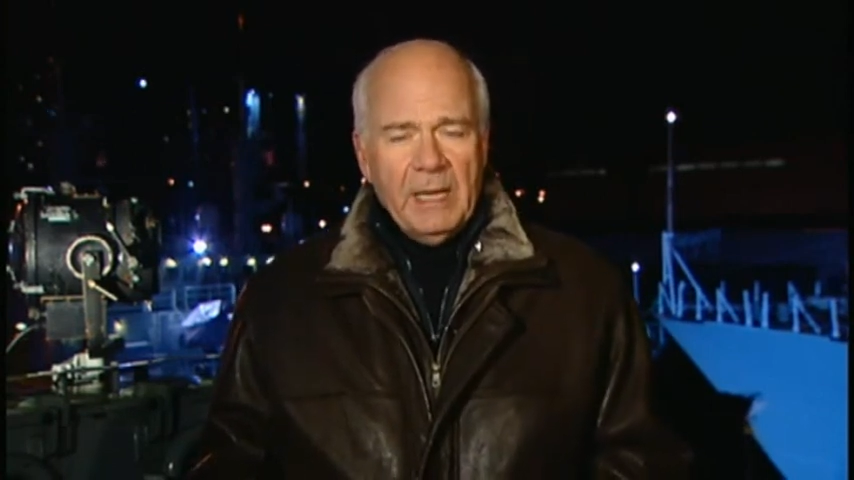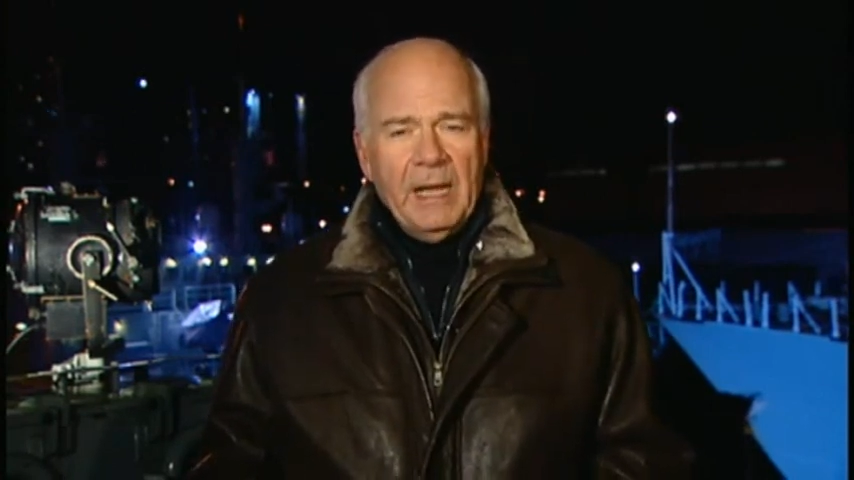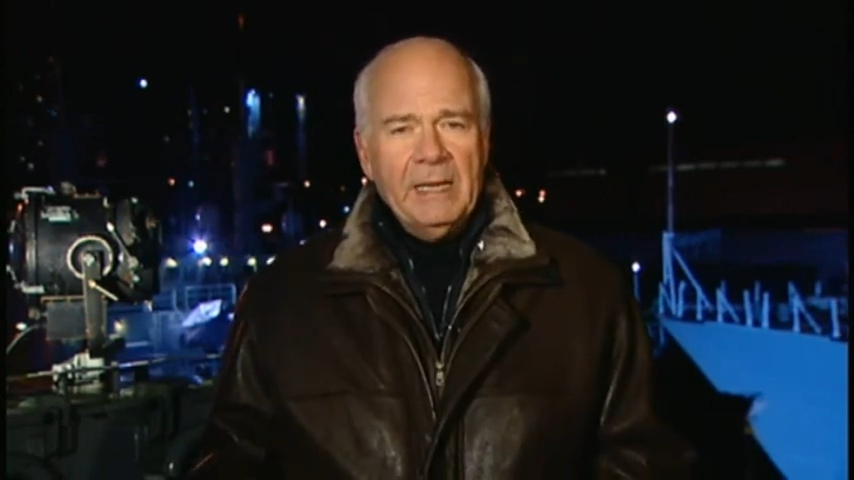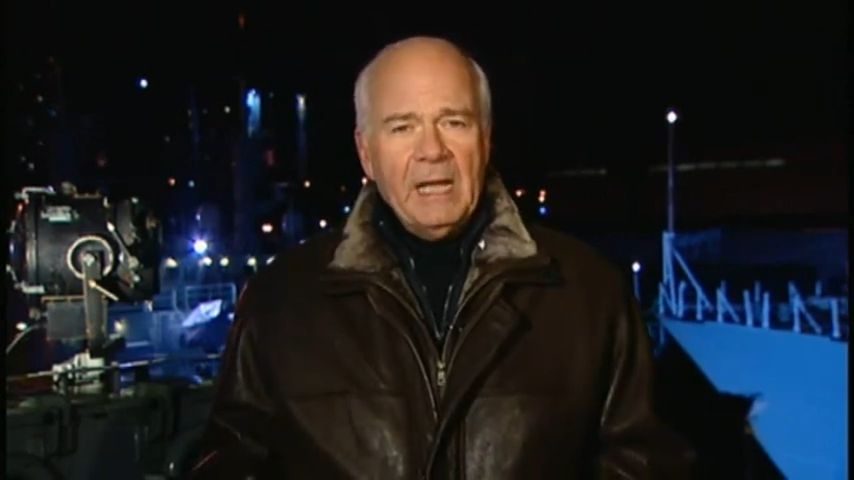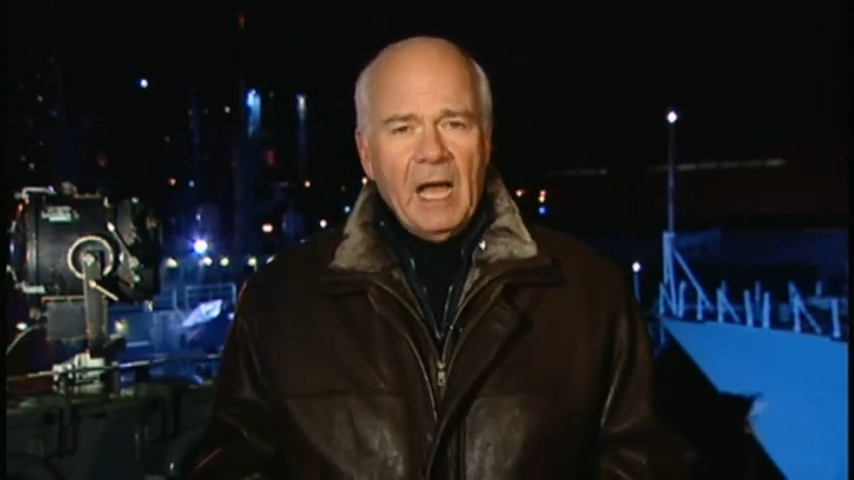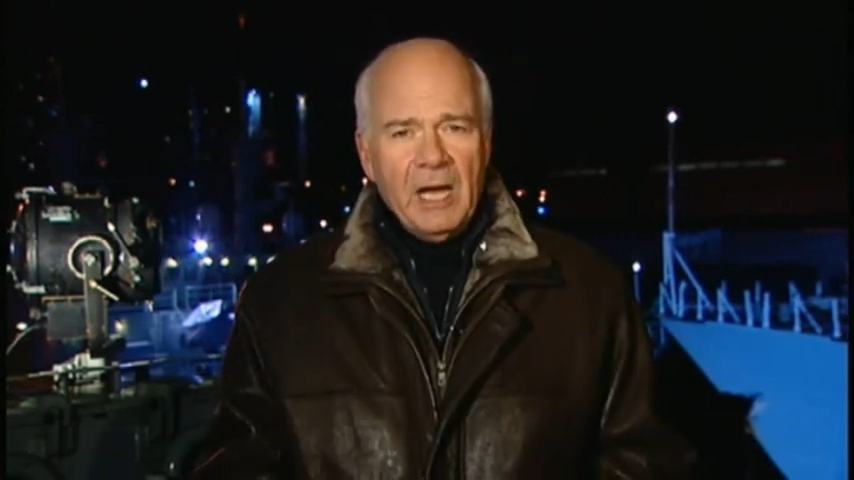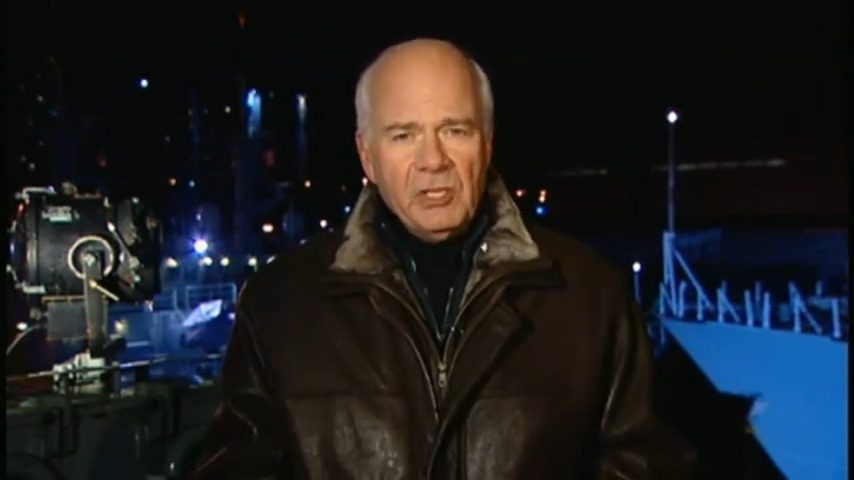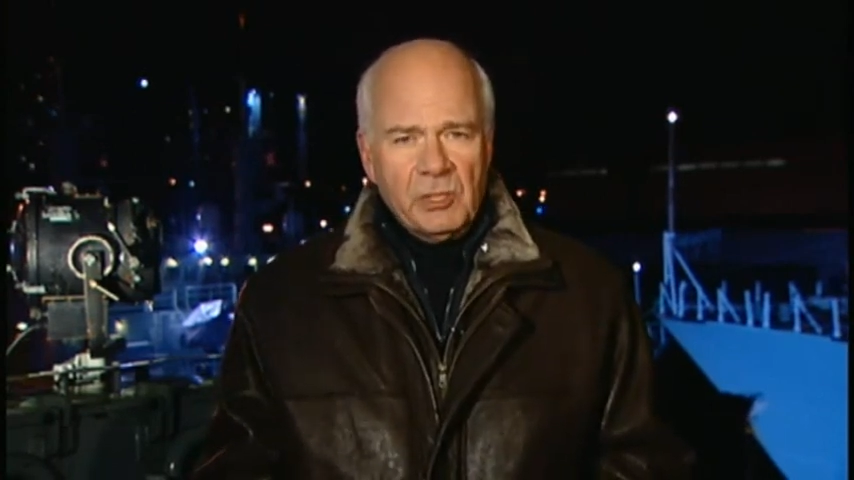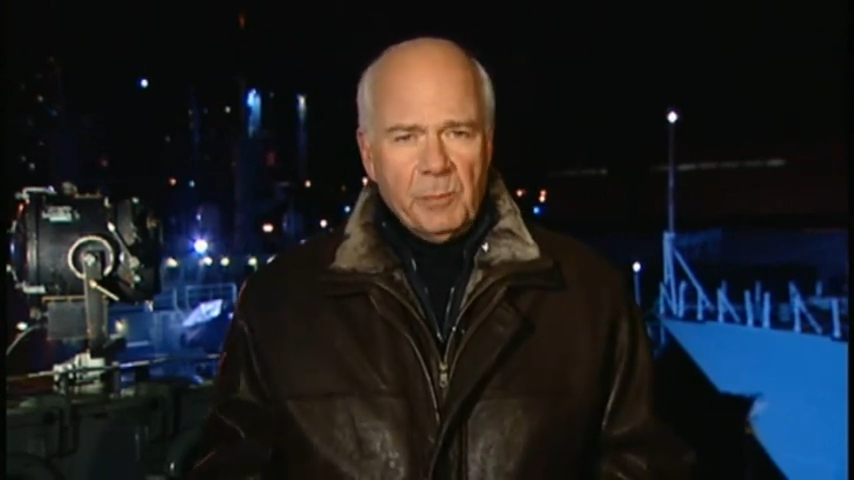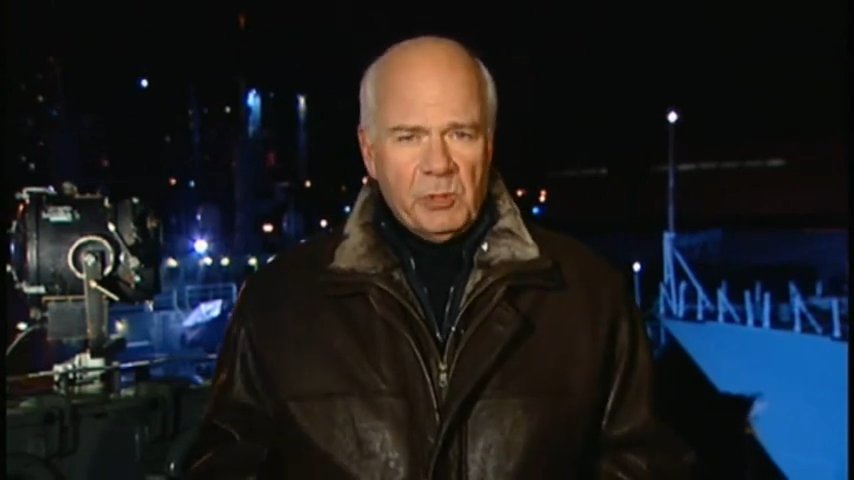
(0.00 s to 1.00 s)
at
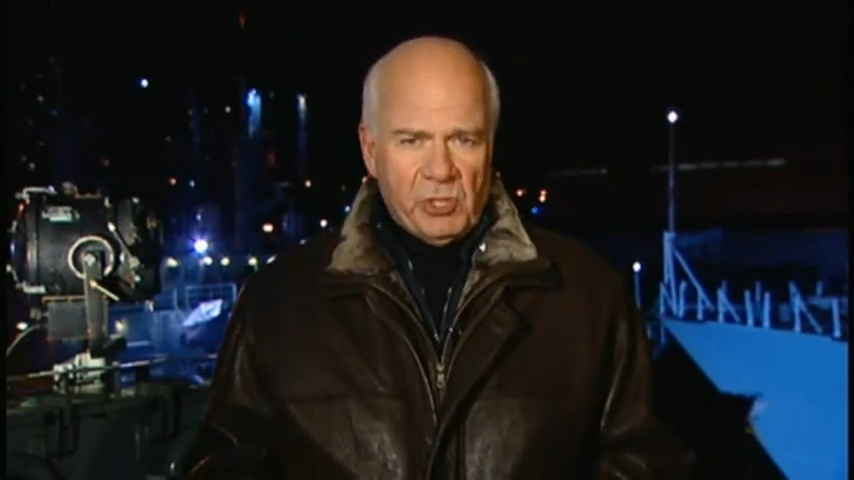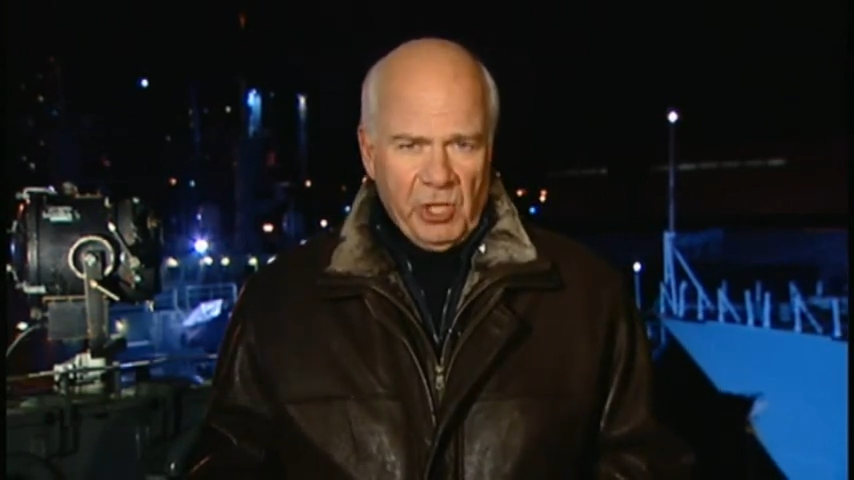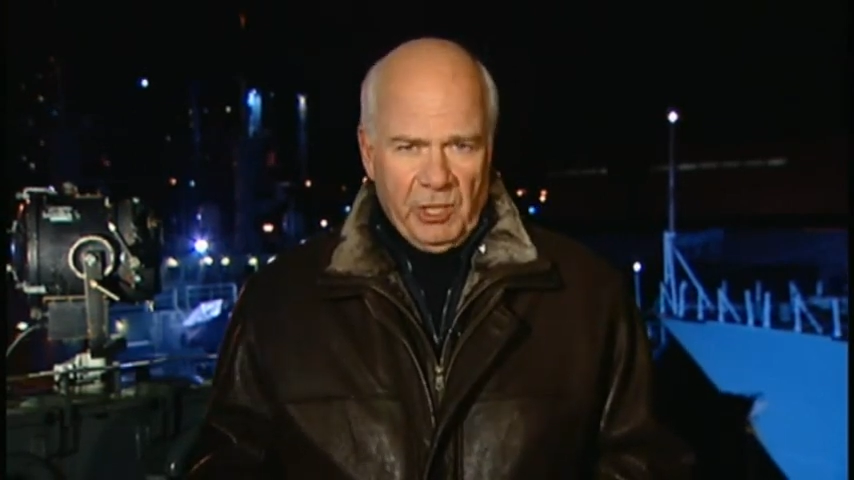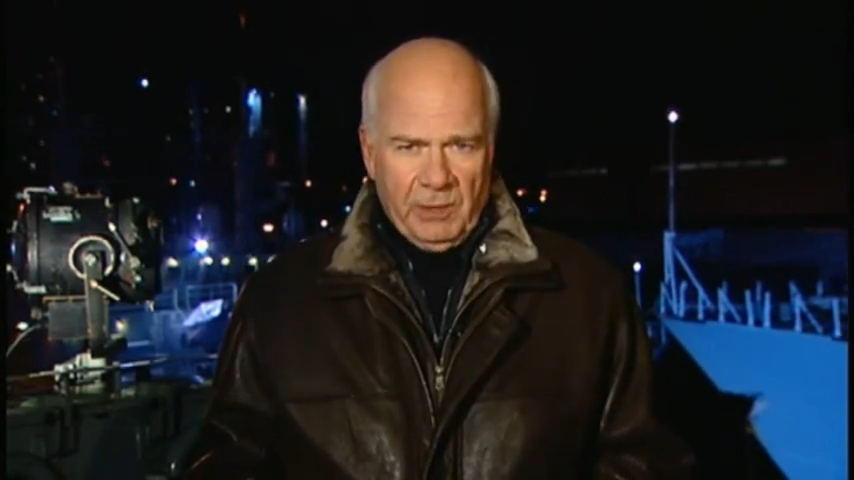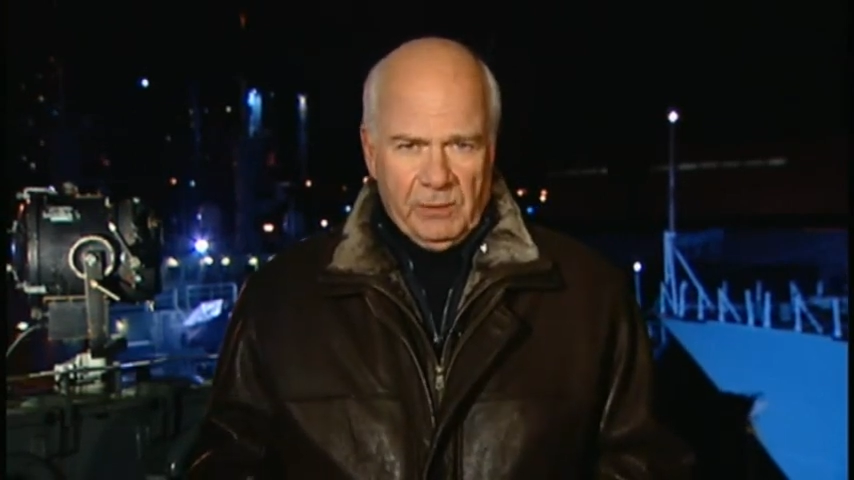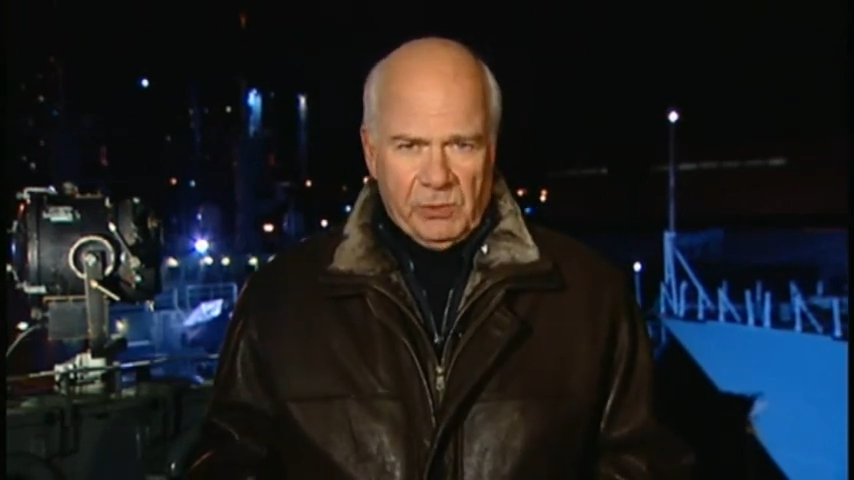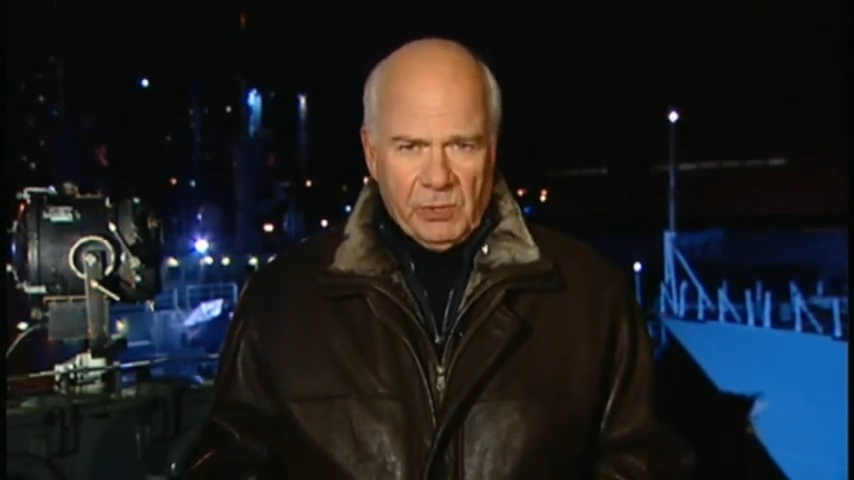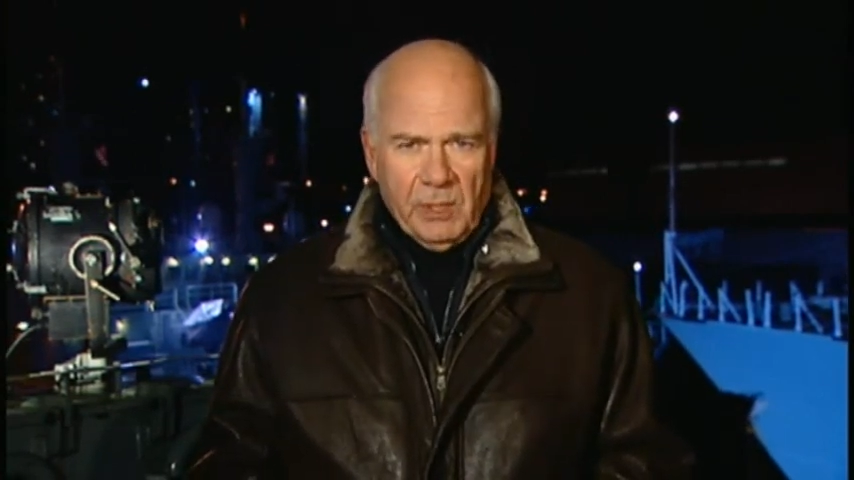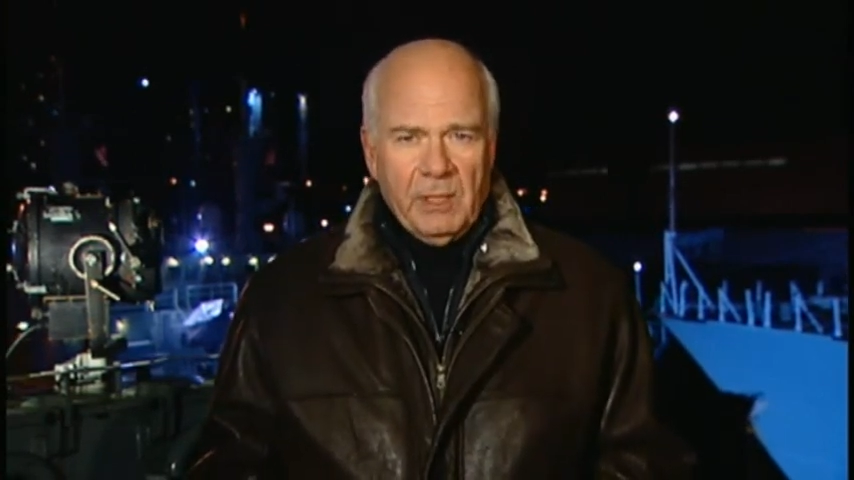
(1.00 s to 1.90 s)
ice machines.